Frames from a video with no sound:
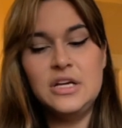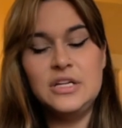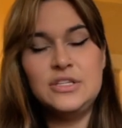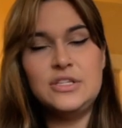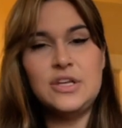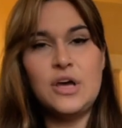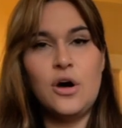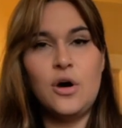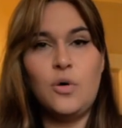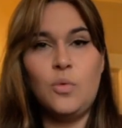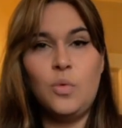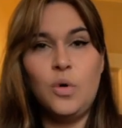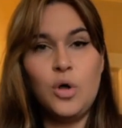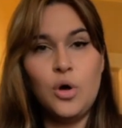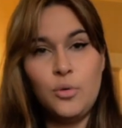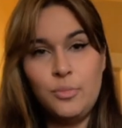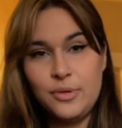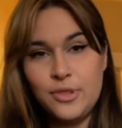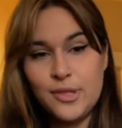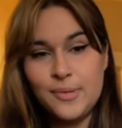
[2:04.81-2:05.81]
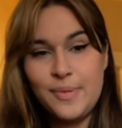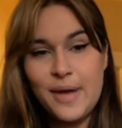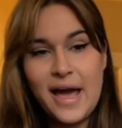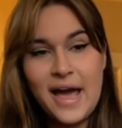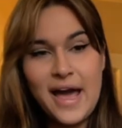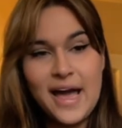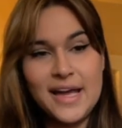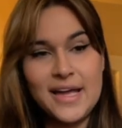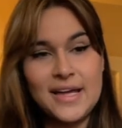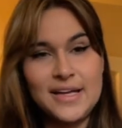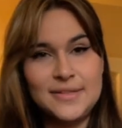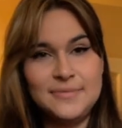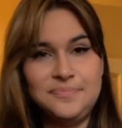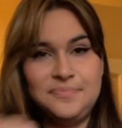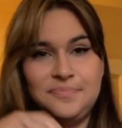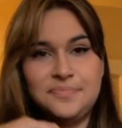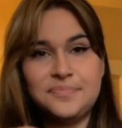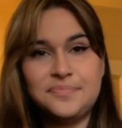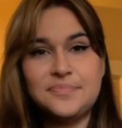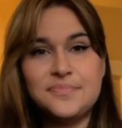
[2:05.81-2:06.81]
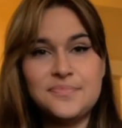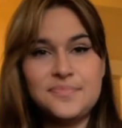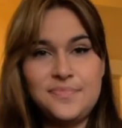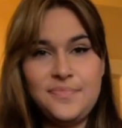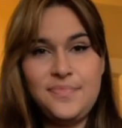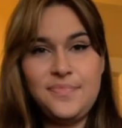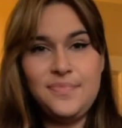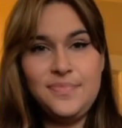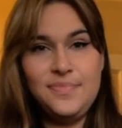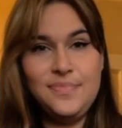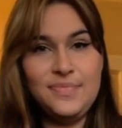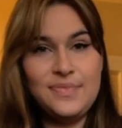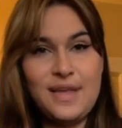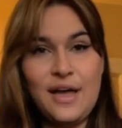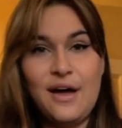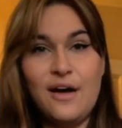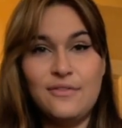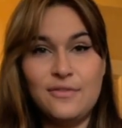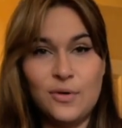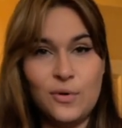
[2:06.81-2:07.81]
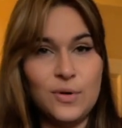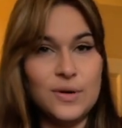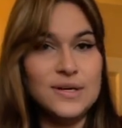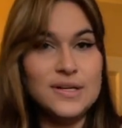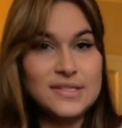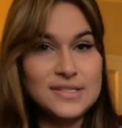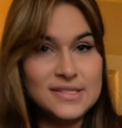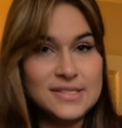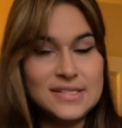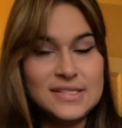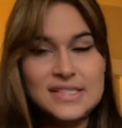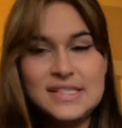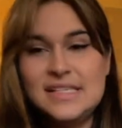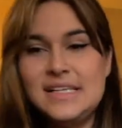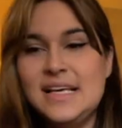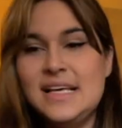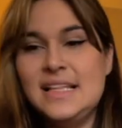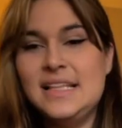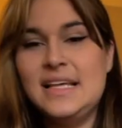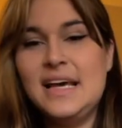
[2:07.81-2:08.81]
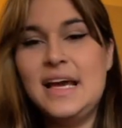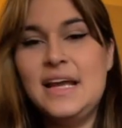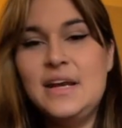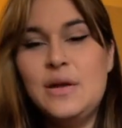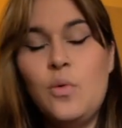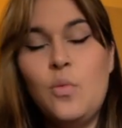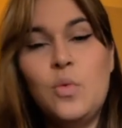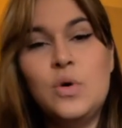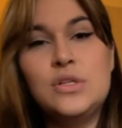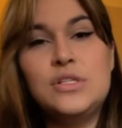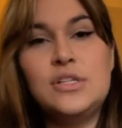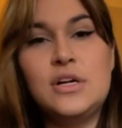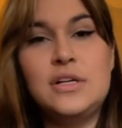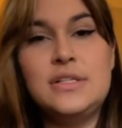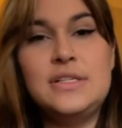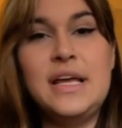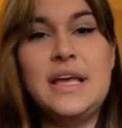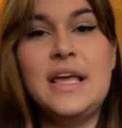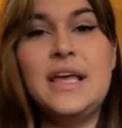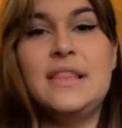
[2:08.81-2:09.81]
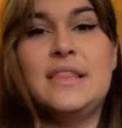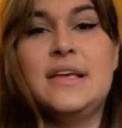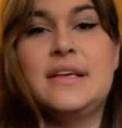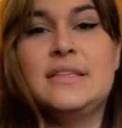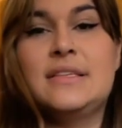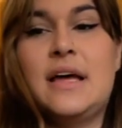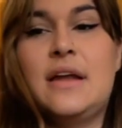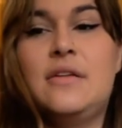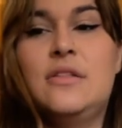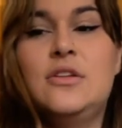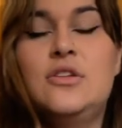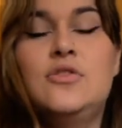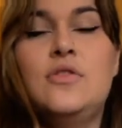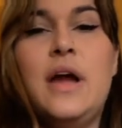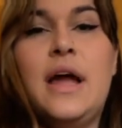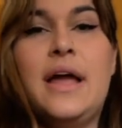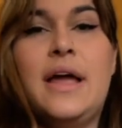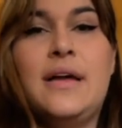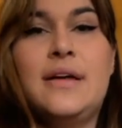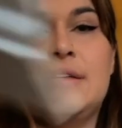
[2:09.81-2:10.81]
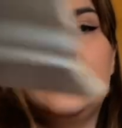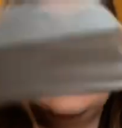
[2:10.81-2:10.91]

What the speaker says: So we'll open the bag, of course. Then we'll start taking things out of the tray.